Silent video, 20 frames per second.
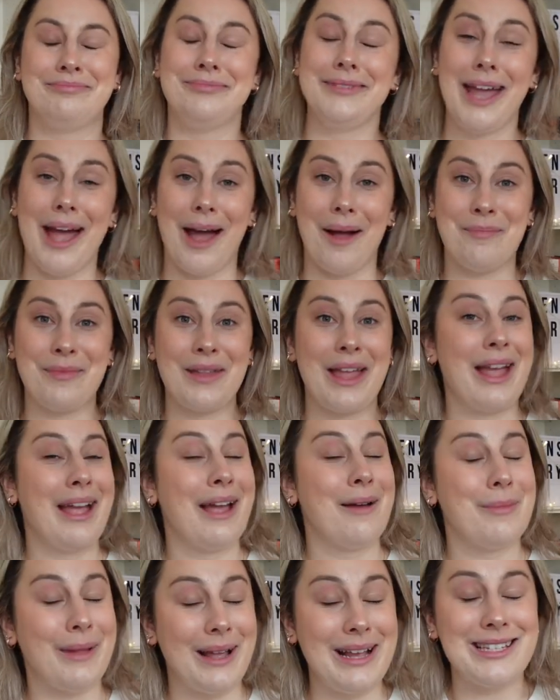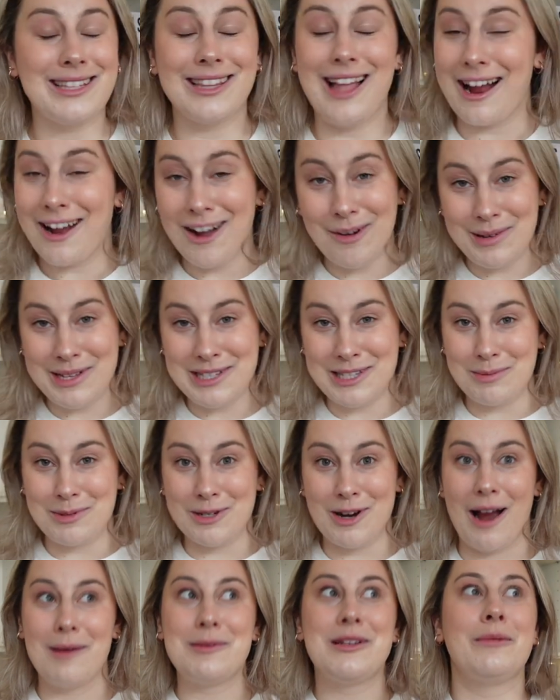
yeah, please like, comment, subscribe.